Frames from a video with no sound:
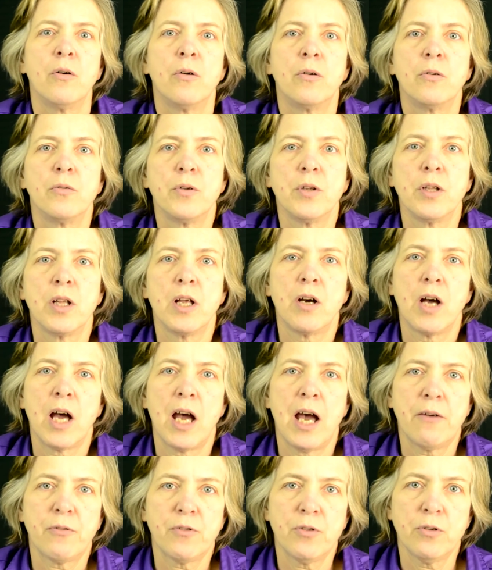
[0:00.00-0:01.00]
Well,
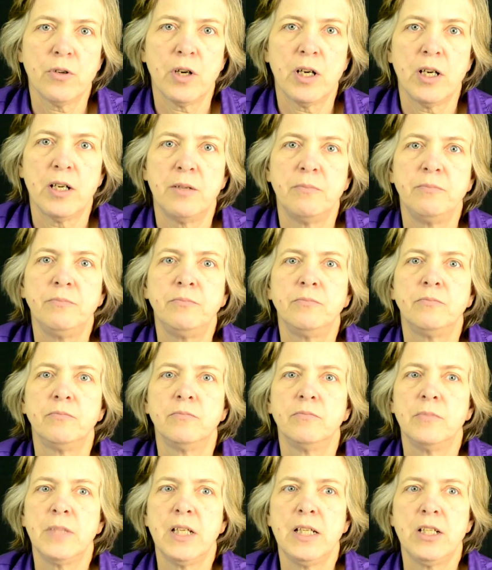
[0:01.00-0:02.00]
after
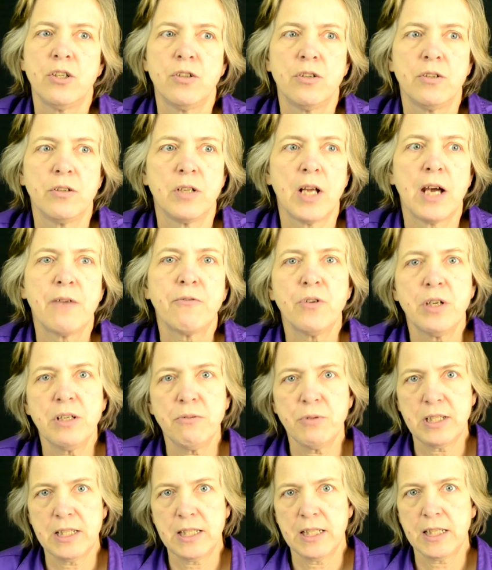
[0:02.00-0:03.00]
he
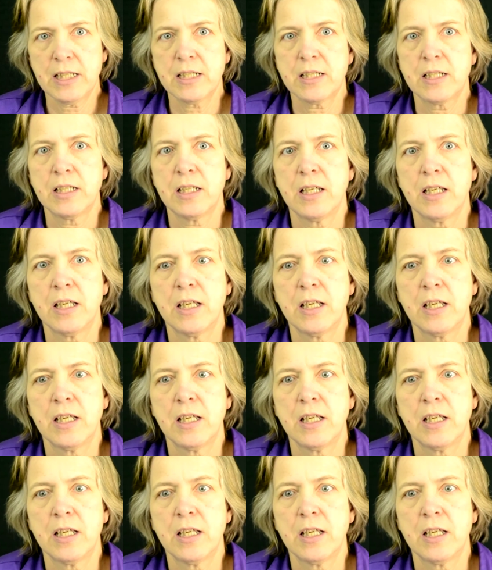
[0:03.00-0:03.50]
was 6,